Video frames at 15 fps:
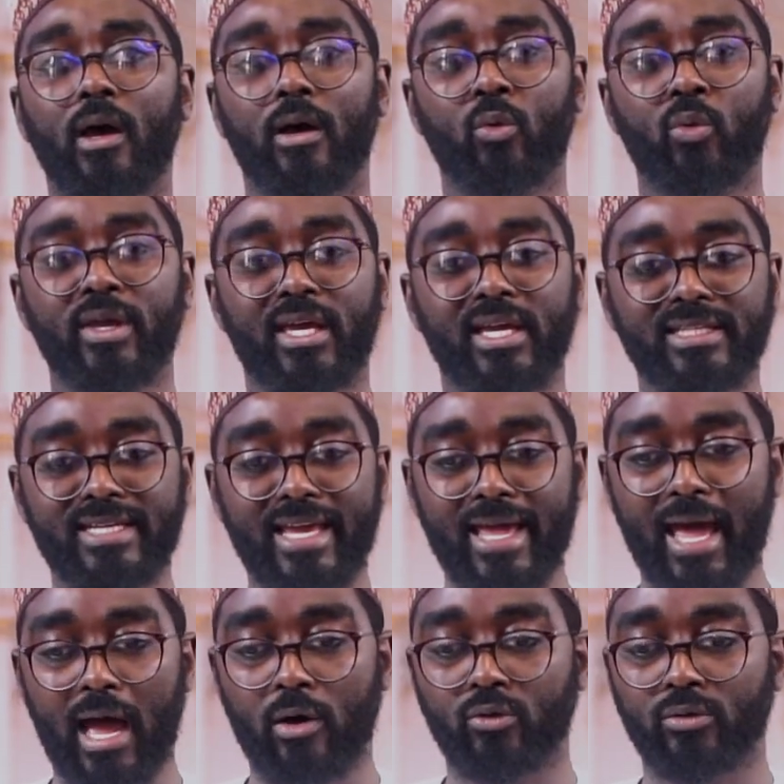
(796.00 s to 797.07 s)
we can
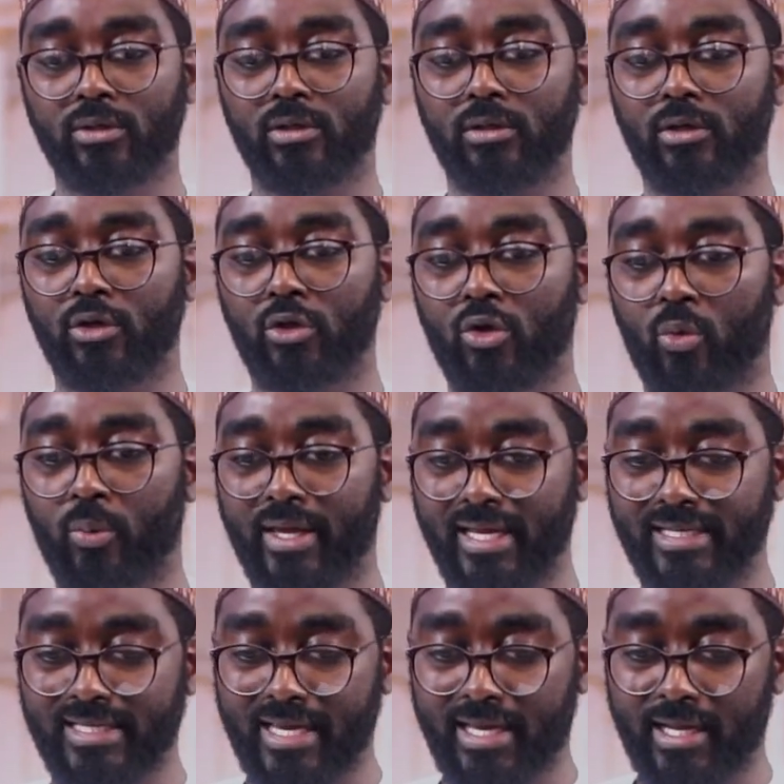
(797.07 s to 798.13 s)
take out, we
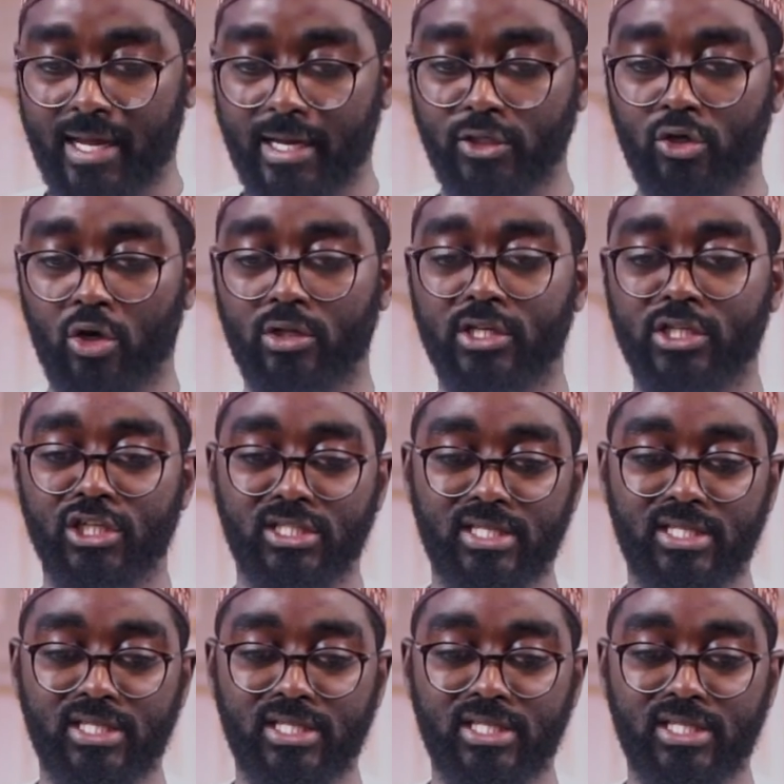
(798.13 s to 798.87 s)
can take an ideology,